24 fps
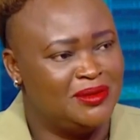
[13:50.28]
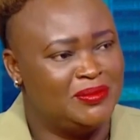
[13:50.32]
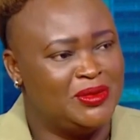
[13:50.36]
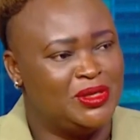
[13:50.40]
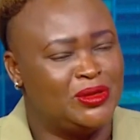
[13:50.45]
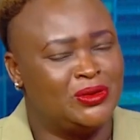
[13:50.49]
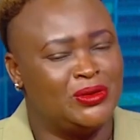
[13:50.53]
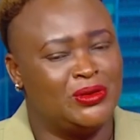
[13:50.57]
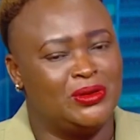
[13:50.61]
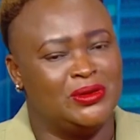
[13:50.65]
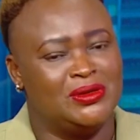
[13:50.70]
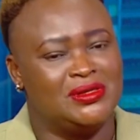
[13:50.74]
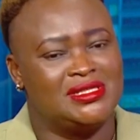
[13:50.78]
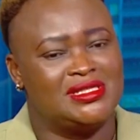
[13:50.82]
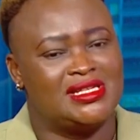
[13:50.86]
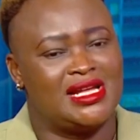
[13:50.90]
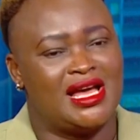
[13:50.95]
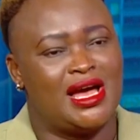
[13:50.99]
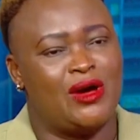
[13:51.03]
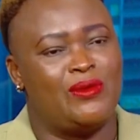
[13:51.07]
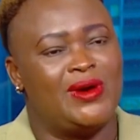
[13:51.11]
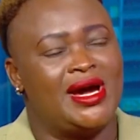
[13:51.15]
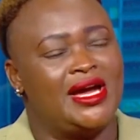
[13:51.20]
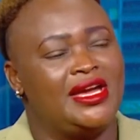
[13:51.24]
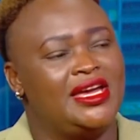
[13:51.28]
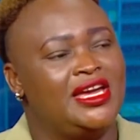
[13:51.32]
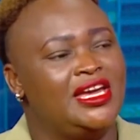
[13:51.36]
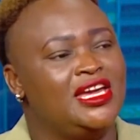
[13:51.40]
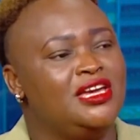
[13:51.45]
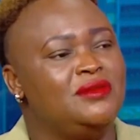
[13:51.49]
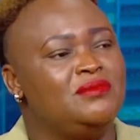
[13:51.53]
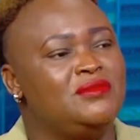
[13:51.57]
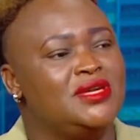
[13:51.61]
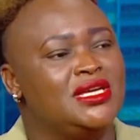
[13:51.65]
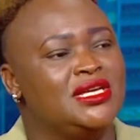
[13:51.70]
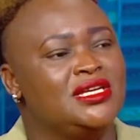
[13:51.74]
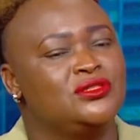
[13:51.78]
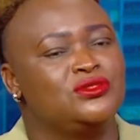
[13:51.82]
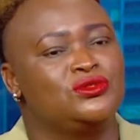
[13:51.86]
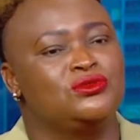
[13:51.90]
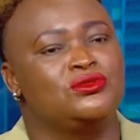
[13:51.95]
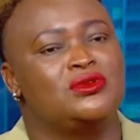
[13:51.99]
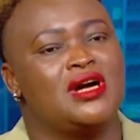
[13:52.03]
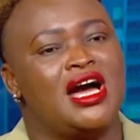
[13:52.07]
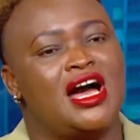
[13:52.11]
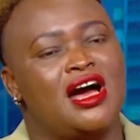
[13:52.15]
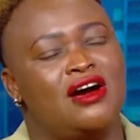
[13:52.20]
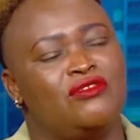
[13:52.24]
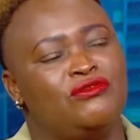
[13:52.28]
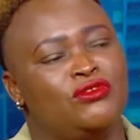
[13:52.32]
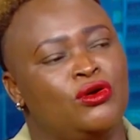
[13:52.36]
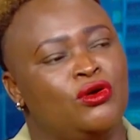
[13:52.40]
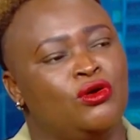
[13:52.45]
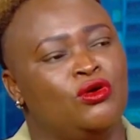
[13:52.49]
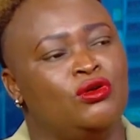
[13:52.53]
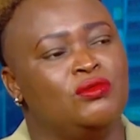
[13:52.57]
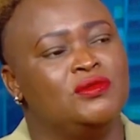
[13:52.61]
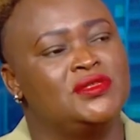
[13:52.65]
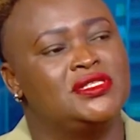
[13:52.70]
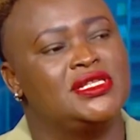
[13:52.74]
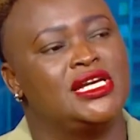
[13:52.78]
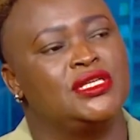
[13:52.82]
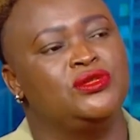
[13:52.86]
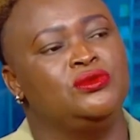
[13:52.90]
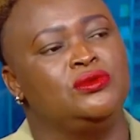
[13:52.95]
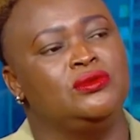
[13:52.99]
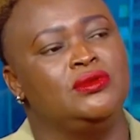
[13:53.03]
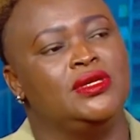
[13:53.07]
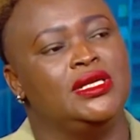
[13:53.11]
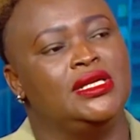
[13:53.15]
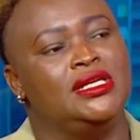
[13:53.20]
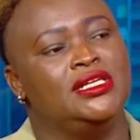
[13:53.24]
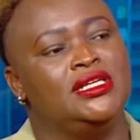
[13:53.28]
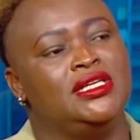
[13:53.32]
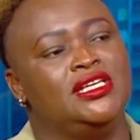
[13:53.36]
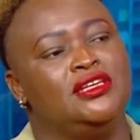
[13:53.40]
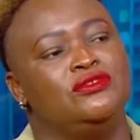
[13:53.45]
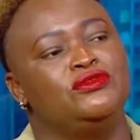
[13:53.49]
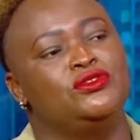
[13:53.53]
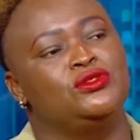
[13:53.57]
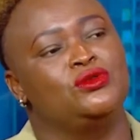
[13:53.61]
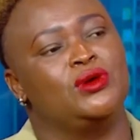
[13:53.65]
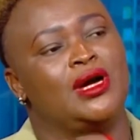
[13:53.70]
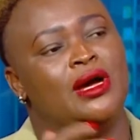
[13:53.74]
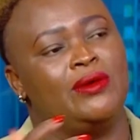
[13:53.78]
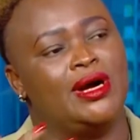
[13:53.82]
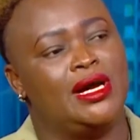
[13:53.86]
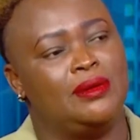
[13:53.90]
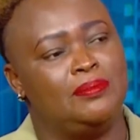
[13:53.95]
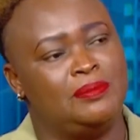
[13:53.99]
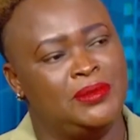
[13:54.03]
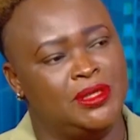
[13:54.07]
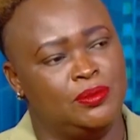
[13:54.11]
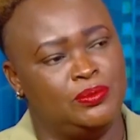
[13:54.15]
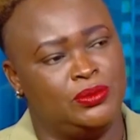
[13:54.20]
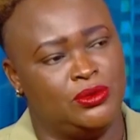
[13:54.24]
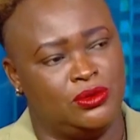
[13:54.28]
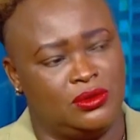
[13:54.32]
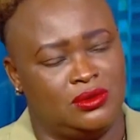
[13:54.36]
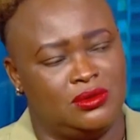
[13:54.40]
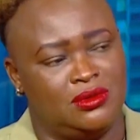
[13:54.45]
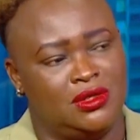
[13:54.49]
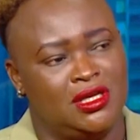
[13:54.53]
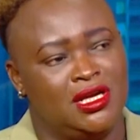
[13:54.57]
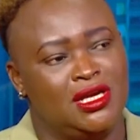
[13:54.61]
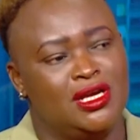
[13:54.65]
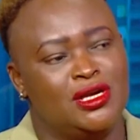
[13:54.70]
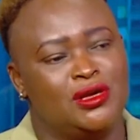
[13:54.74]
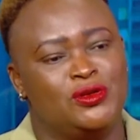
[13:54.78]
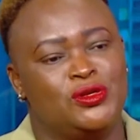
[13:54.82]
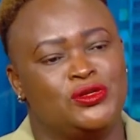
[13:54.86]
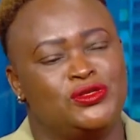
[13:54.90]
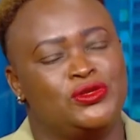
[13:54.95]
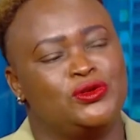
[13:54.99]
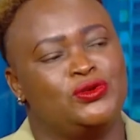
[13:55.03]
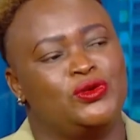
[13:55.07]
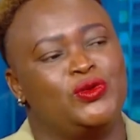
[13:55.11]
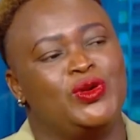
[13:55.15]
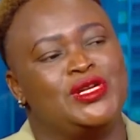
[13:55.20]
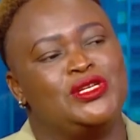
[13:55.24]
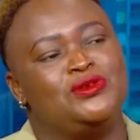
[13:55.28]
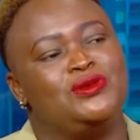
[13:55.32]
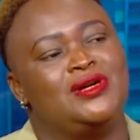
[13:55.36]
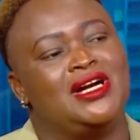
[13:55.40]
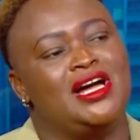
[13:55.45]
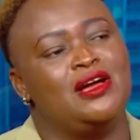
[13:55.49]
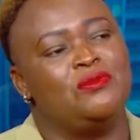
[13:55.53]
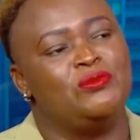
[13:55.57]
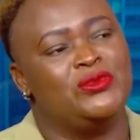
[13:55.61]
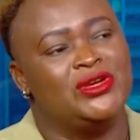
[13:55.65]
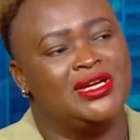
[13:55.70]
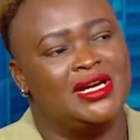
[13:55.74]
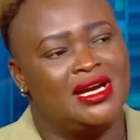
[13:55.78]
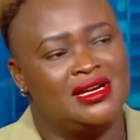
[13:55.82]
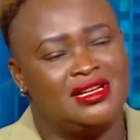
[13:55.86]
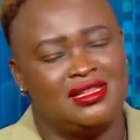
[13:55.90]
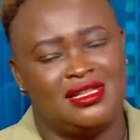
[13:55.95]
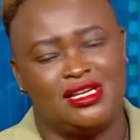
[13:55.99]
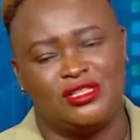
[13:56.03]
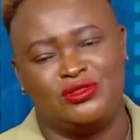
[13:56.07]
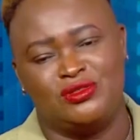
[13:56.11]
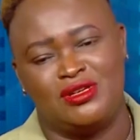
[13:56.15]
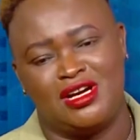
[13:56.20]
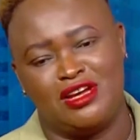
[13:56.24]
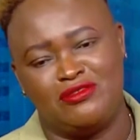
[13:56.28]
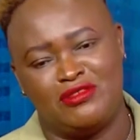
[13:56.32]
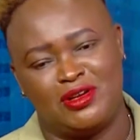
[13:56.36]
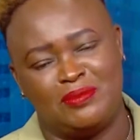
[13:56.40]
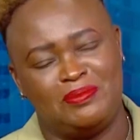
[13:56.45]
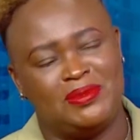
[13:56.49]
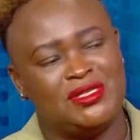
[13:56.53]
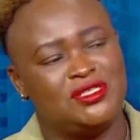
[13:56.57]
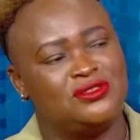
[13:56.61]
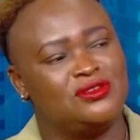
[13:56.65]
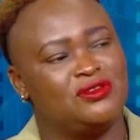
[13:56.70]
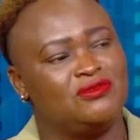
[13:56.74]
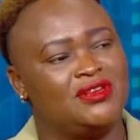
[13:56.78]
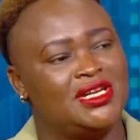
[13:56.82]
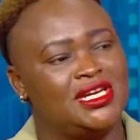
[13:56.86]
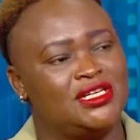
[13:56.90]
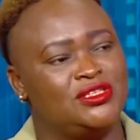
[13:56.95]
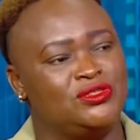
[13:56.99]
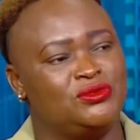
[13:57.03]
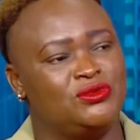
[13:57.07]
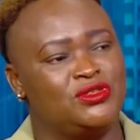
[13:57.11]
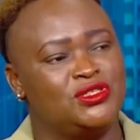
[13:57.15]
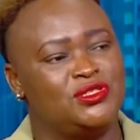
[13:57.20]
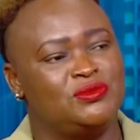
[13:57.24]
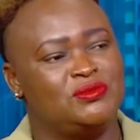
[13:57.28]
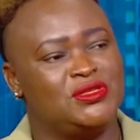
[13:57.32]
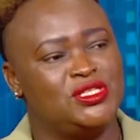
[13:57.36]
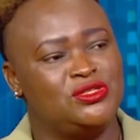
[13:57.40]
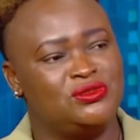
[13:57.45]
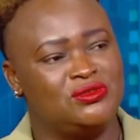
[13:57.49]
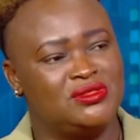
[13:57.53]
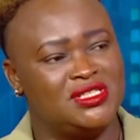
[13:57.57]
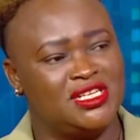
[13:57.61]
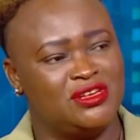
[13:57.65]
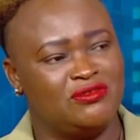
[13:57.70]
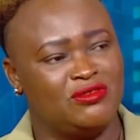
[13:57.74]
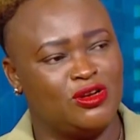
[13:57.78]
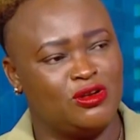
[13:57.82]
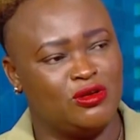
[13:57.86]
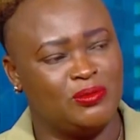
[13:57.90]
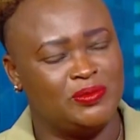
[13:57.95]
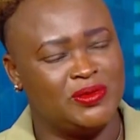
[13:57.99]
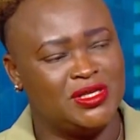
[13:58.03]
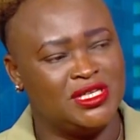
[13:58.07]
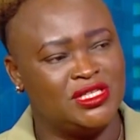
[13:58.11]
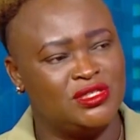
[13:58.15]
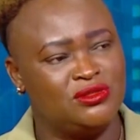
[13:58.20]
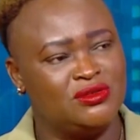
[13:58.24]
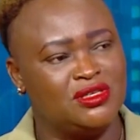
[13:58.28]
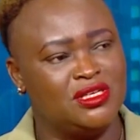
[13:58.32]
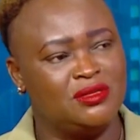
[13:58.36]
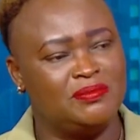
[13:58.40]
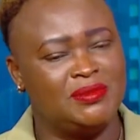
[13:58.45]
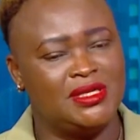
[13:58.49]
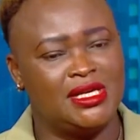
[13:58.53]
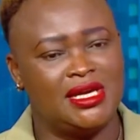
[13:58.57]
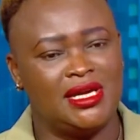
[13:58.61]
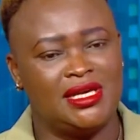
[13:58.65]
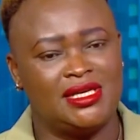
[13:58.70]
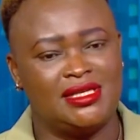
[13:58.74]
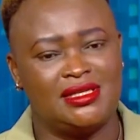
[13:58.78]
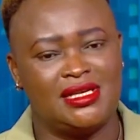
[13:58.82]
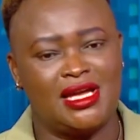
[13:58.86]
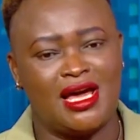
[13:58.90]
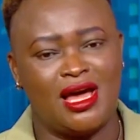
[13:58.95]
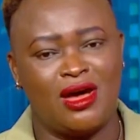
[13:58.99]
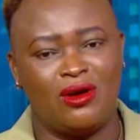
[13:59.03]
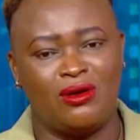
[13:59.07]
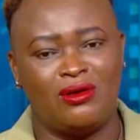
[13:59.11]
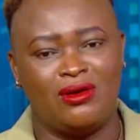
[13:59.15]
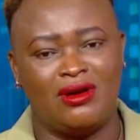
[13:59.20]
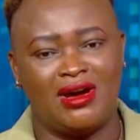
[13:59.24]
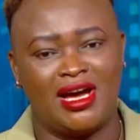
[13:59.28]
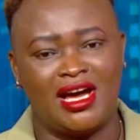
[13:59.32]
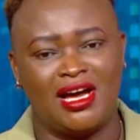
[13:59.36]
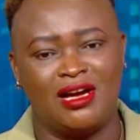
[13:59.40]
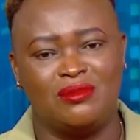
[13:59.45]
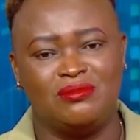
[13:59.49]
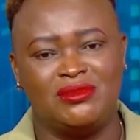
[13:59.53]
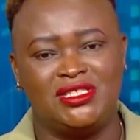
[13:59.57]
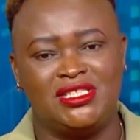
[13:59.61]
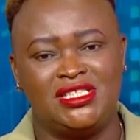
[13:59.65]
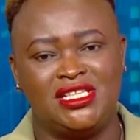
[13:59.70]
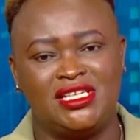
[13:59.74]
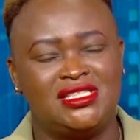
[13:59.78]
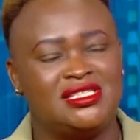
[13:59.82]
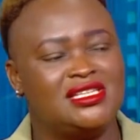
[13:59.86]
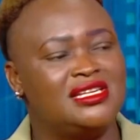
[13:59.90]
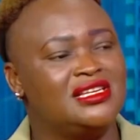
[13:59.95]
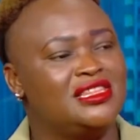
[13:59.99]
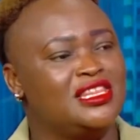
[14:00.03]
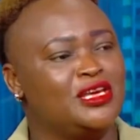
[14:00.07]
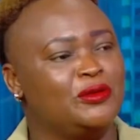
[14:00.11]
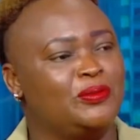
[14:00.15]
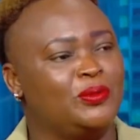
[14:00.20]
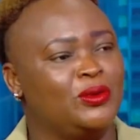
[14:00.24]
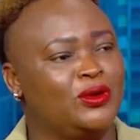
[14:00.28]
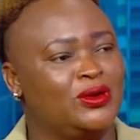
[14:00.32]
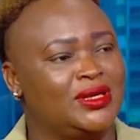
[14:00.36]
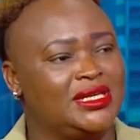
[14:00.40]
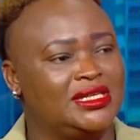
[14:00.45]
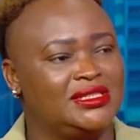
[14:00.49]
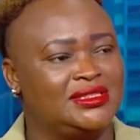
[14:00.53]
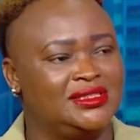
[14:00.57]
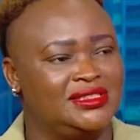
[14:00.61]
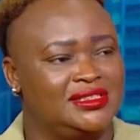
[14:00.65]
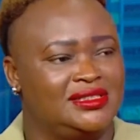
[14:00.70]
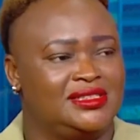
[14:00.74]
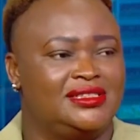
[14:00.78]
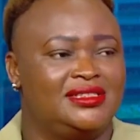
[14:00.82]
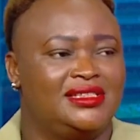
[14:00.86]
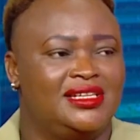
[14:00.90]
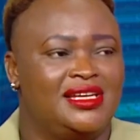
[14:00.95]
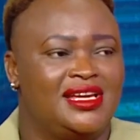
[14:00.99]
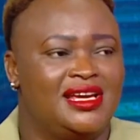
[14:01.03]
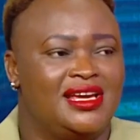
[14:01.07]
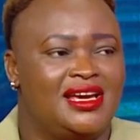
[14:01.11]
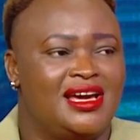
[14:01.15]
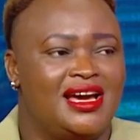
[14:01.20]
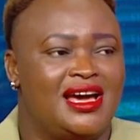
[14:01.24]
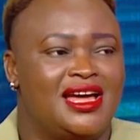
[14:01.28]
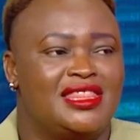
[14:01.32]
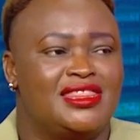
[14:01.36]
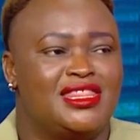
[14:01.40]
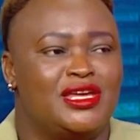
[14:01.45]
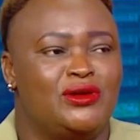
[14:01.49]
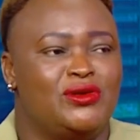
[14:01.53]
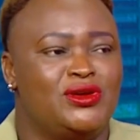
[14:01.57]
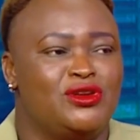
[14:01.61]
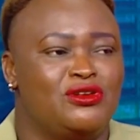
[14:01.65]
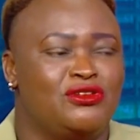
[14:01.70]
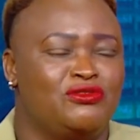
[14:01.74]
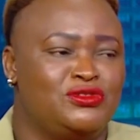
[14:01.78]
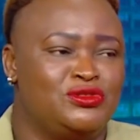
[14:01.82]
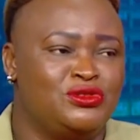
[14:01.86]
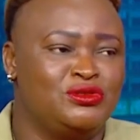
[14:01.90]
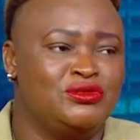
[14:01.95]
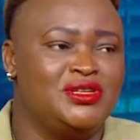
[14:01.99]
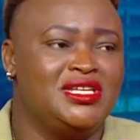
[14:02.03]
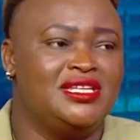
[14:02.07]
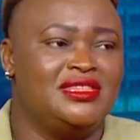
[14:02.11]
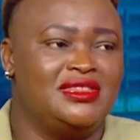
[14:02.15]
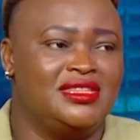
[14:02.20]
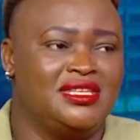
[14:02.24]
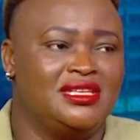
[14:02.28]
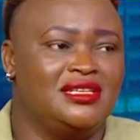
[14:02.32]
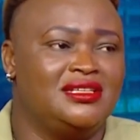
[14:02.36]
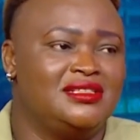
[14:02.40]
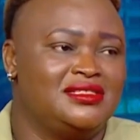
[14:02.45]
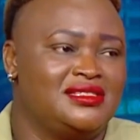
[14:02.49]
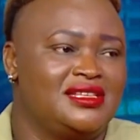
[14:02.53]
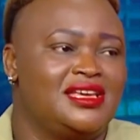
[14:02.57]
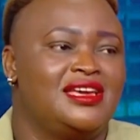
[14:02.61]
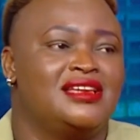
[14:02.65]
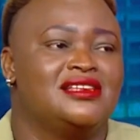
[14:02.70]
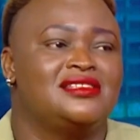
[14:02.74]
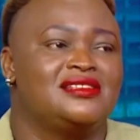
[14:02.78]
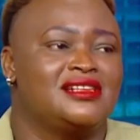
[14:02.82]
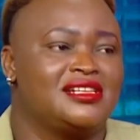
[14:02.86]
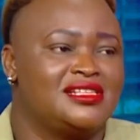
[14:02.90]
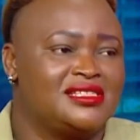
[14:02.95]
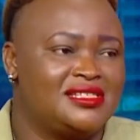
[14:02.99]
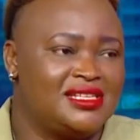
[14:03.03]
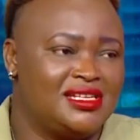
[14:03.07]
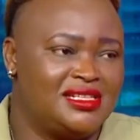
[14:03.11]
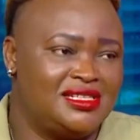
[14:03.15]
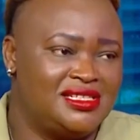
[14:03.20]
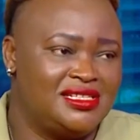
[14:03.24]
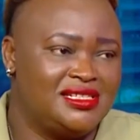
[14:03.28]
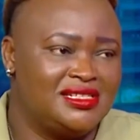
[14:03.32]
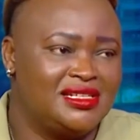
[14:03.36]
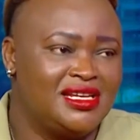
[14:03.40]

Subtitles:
Because our aim is to have homes that we will give to our people. So when you come, we carry that you have a piece of land you want me to develop. It will be like, now I'm changing the policy and the way of doing things as Resedi.